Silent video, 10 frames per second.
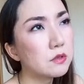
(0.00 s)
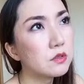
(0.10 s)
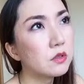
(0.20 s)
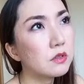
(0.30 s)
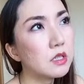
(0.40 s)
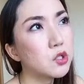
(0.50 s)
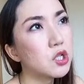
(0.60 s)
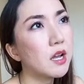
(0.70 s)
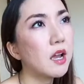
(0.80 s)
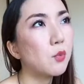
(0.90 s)
So each
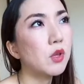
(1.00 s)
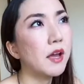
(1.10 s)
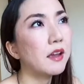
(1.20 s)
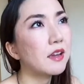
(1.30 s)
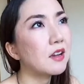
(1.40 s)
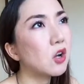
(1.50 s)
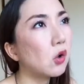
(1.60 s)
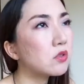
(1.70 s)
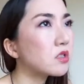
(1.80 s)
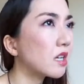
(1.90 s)
time, like, it
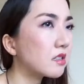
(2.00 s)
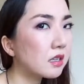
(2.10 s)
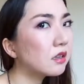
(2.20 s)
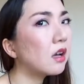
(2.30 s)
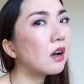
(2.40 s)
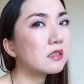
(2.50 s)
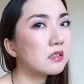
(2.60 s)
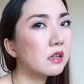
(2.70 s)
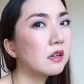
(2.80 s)
costs us a lot